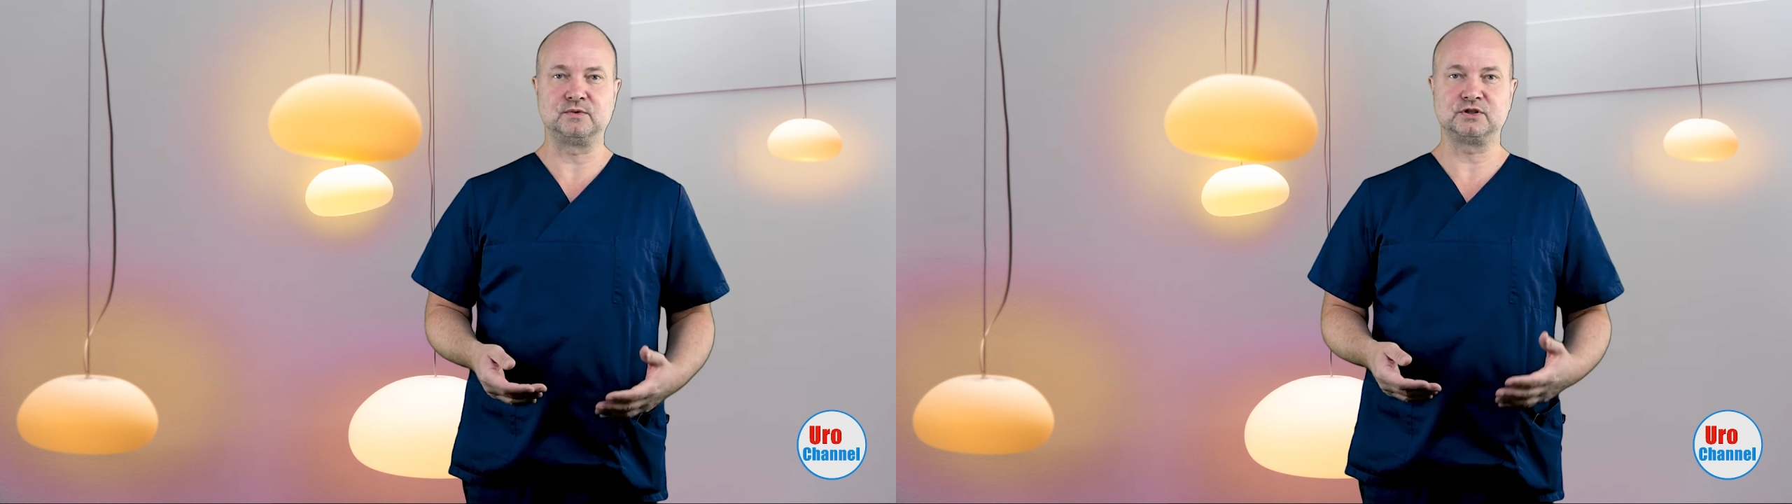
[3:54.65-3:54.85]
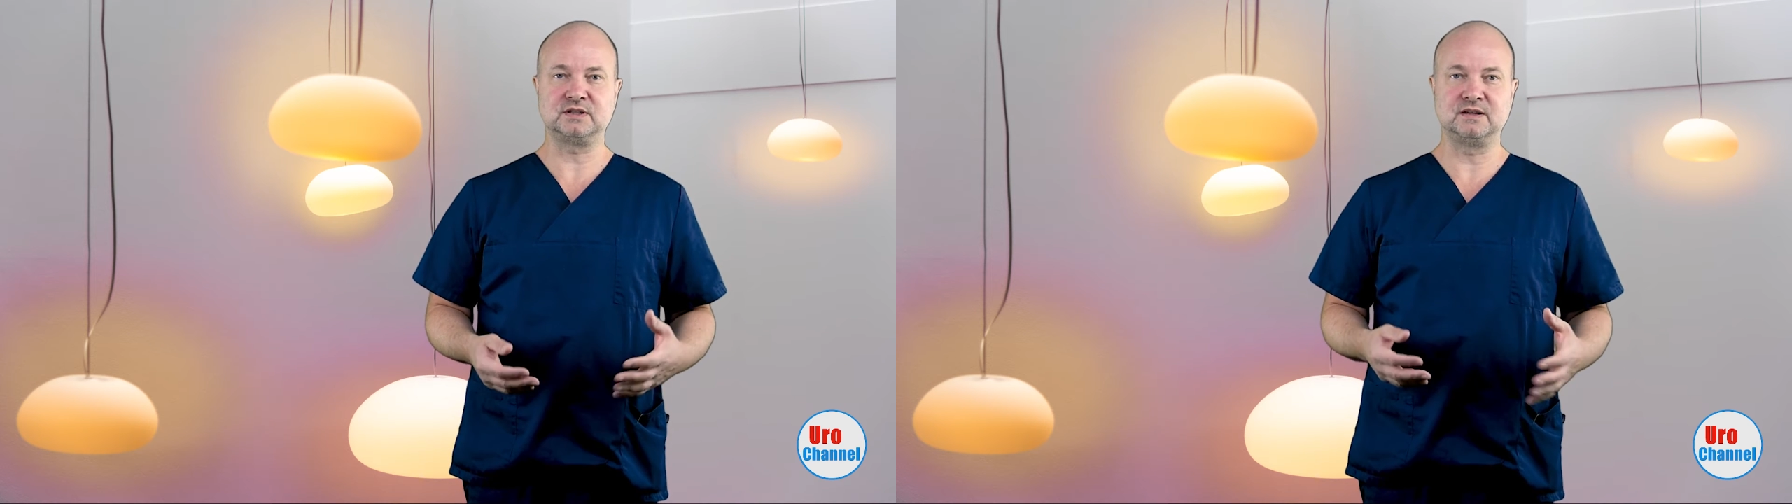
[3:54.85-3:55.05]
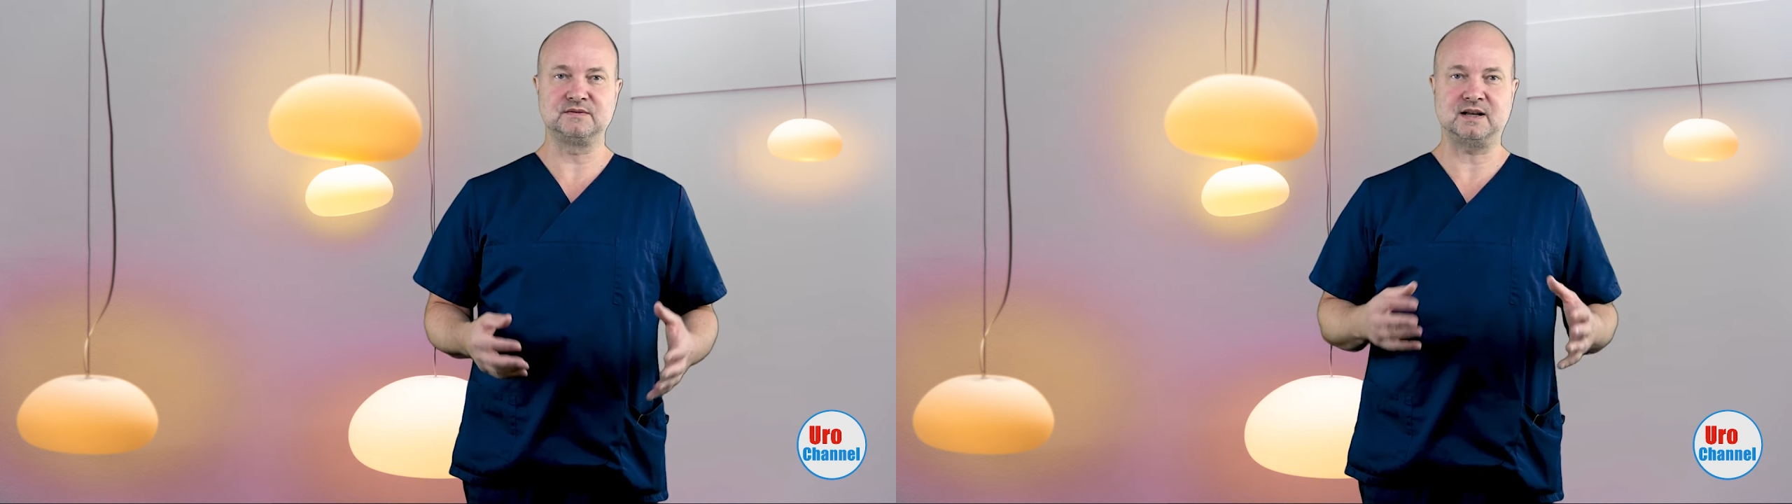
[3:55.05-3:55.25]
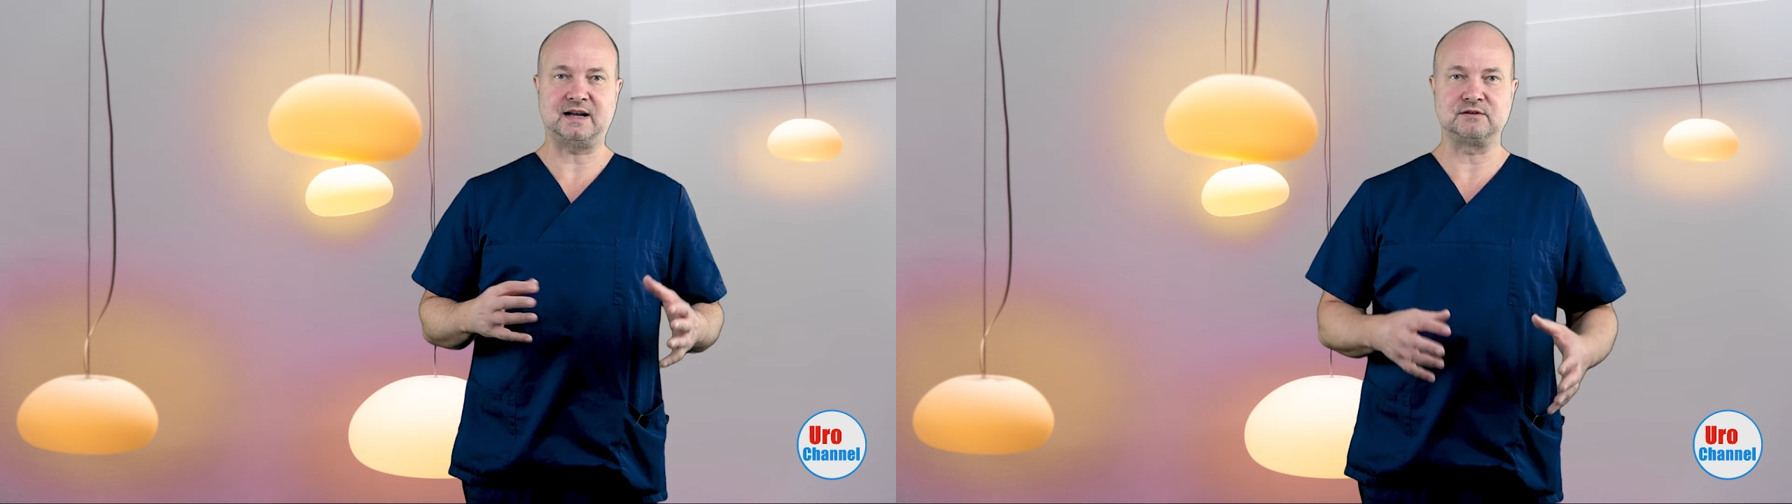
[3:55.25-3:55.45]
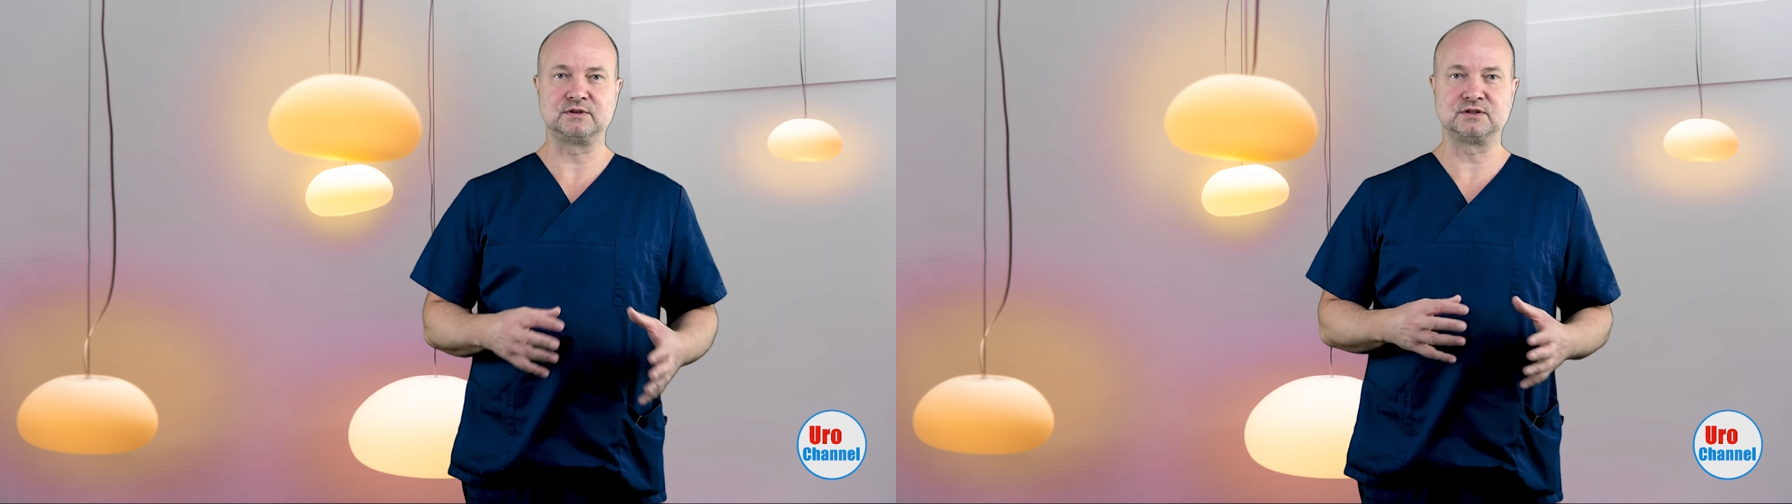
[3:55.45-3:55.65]
which gives
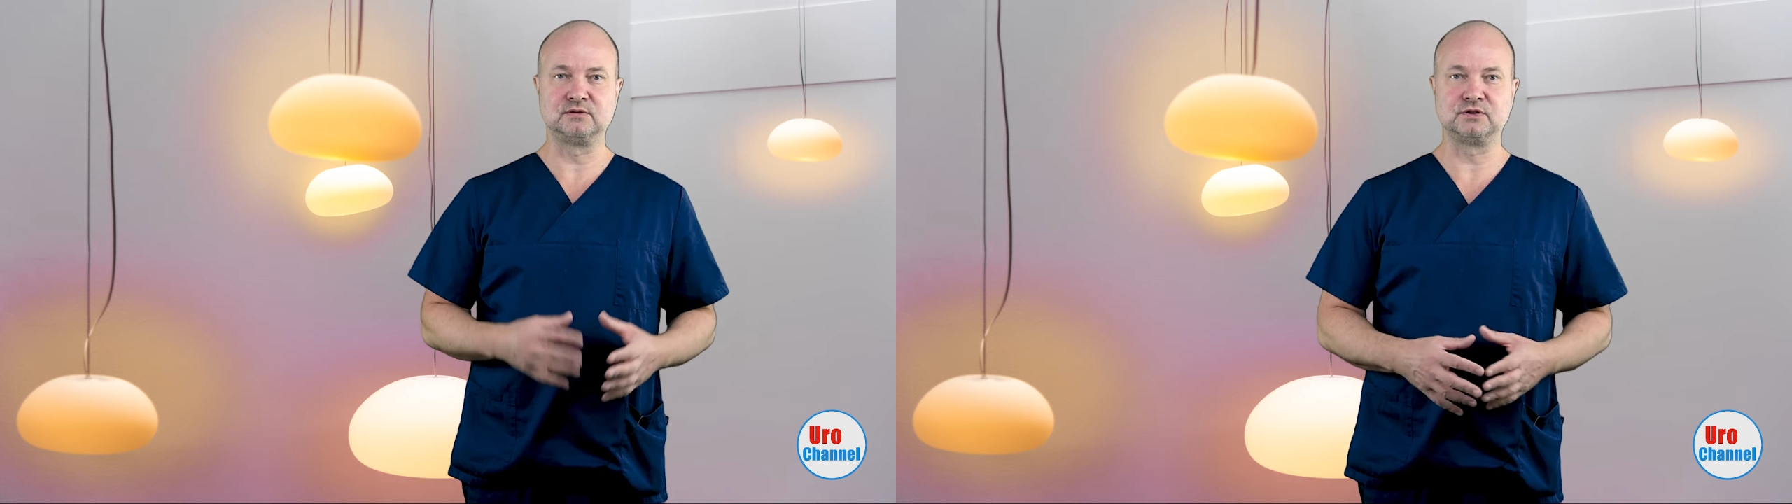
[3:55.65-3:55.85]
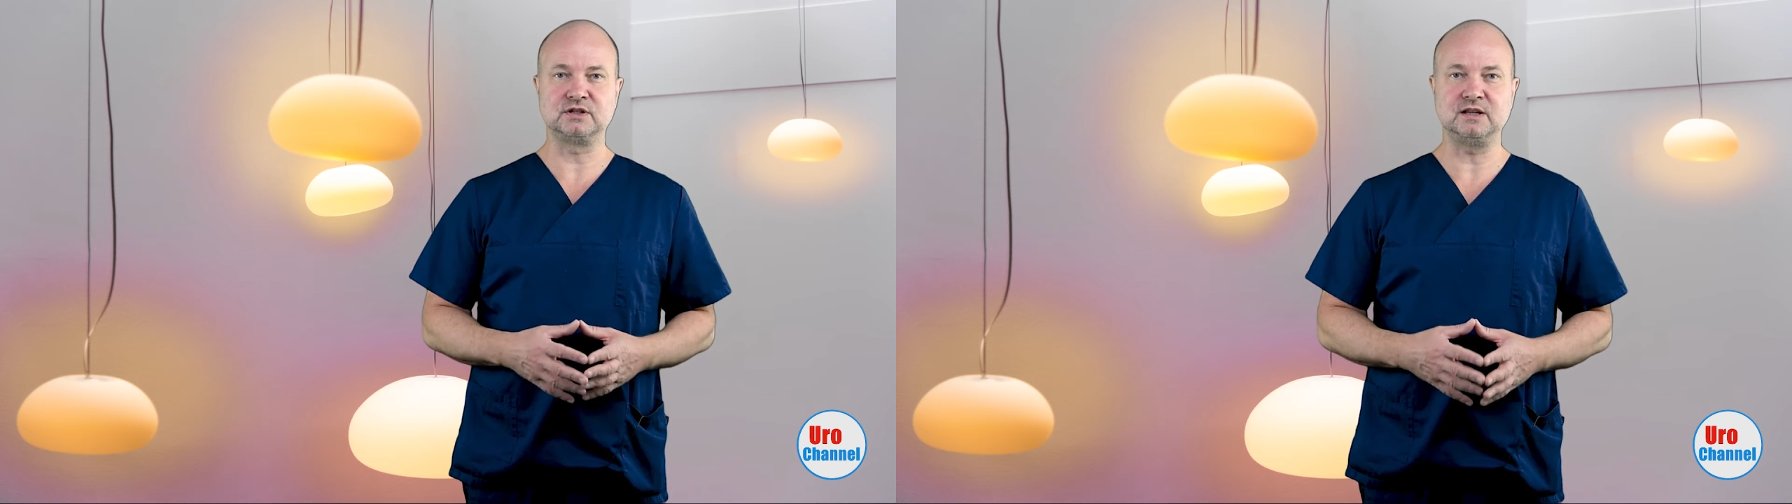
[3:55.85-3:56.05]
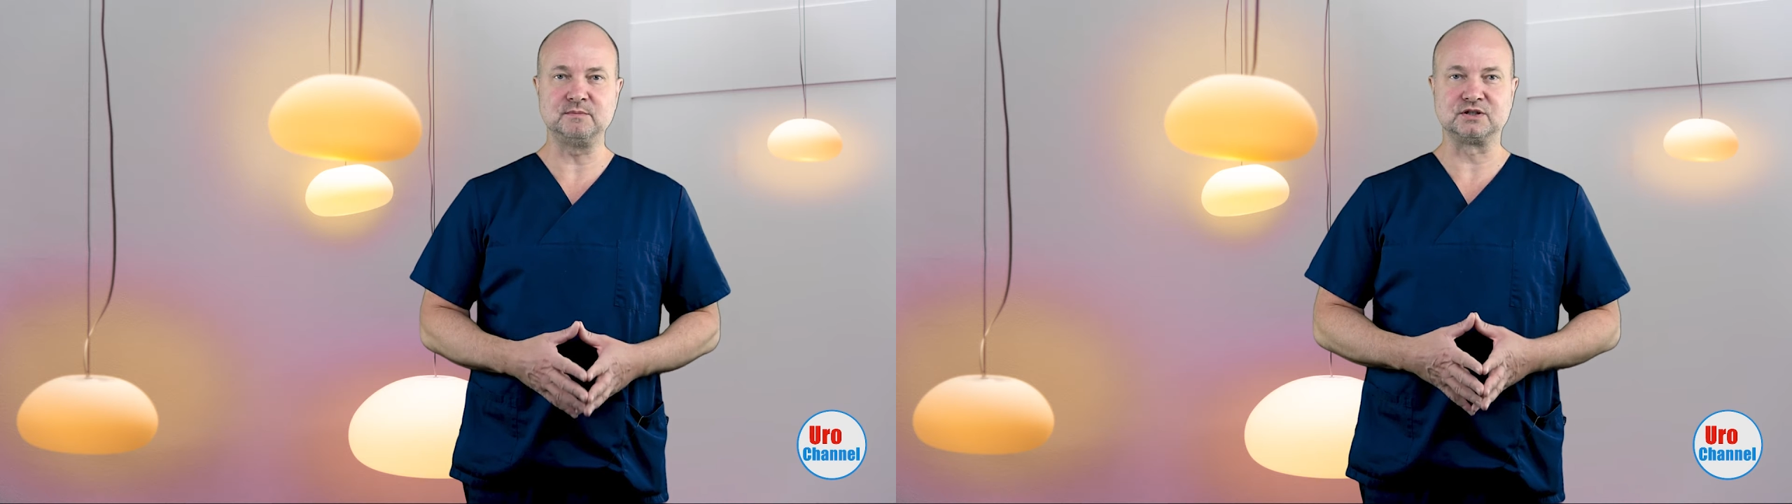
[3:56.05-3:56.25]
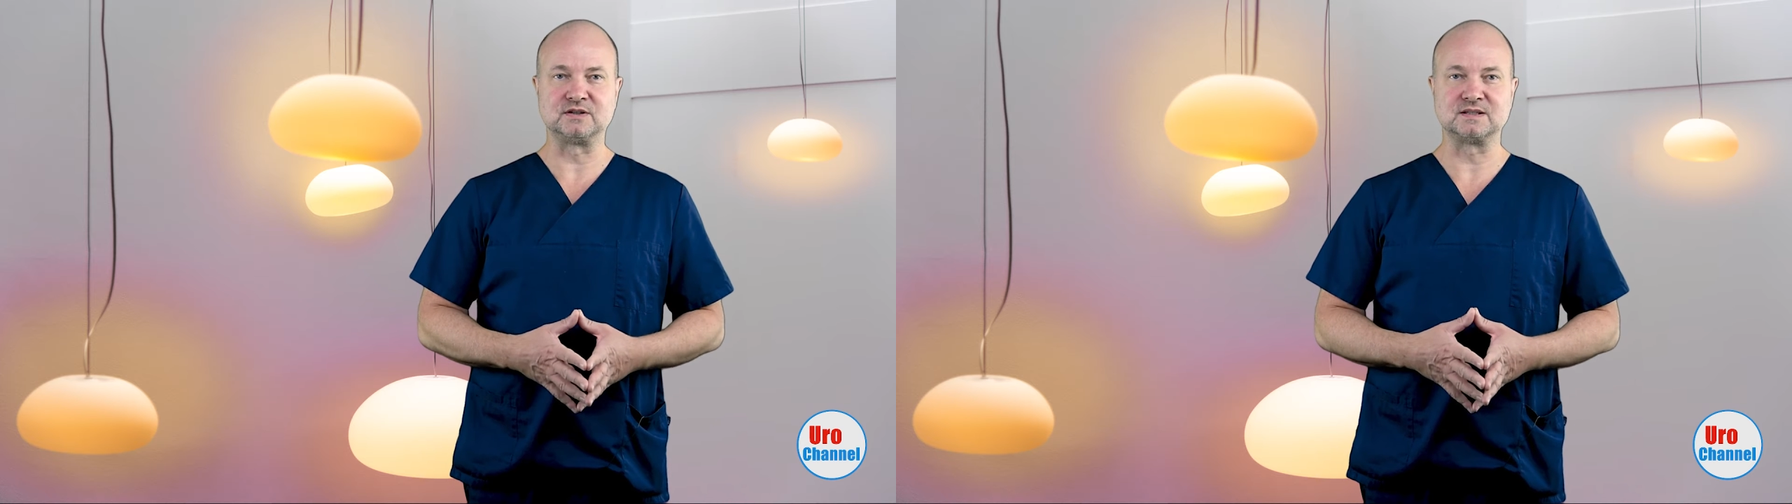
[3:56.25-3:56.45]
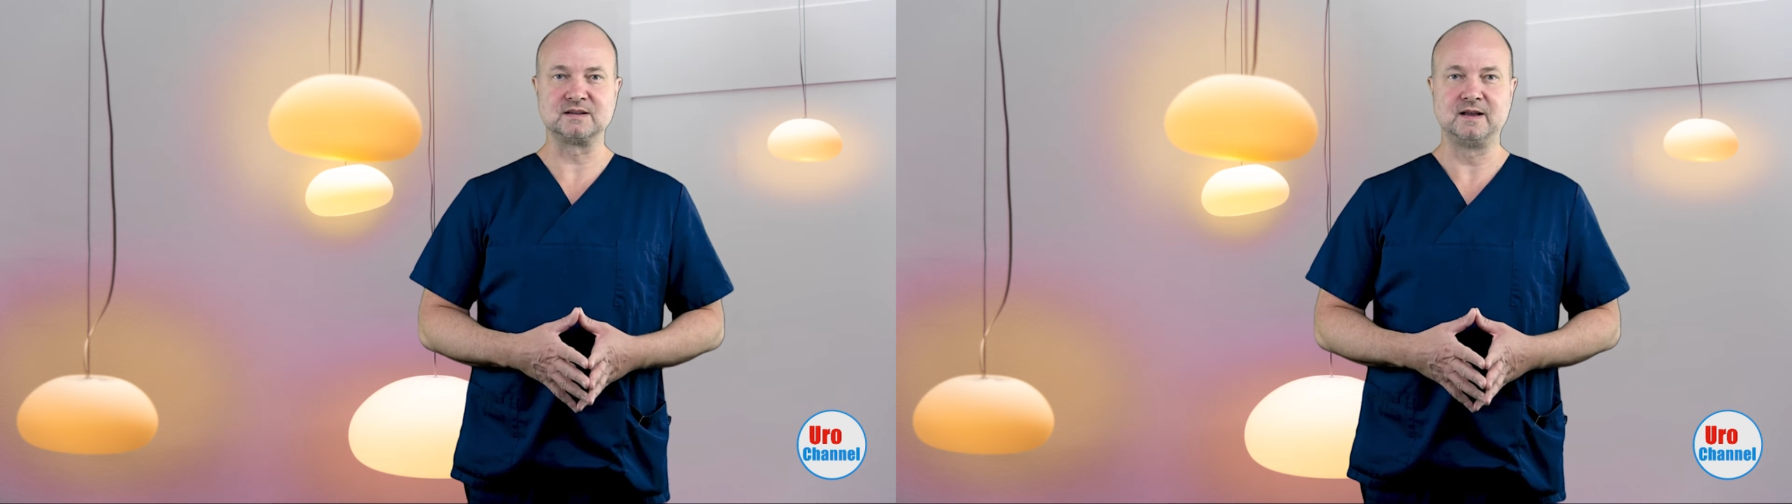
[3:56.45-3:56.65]
high-resolution
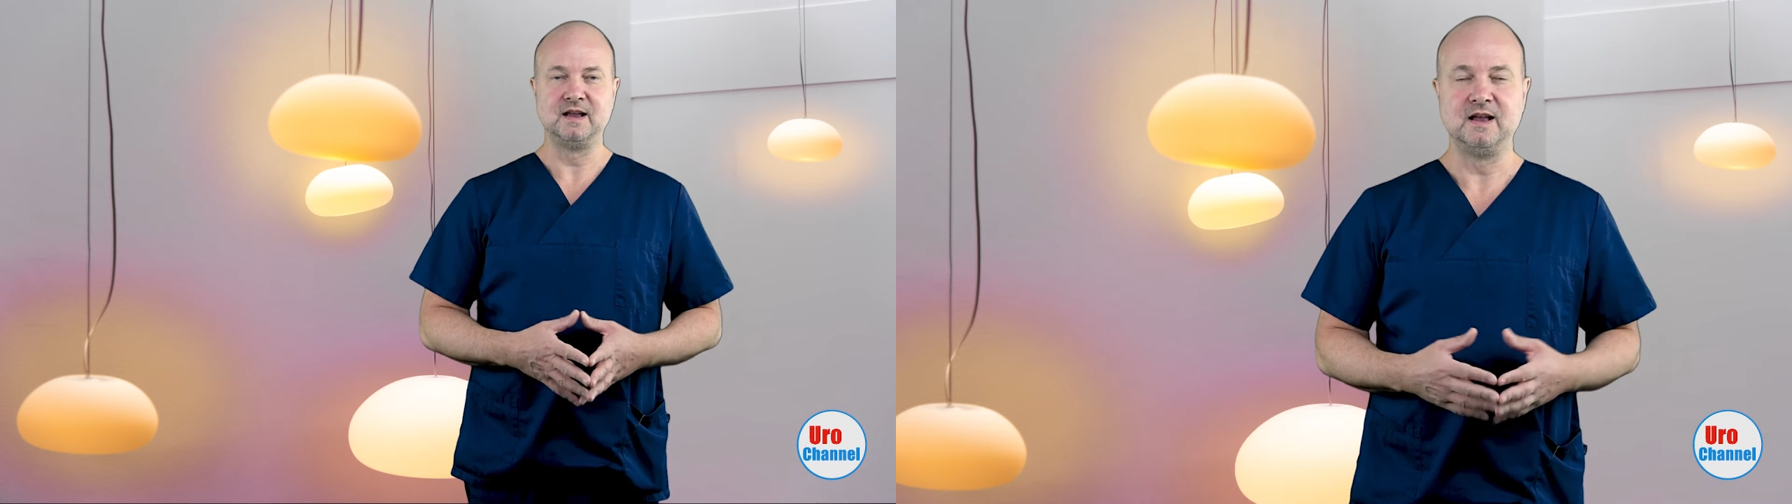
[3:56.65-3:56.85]
images.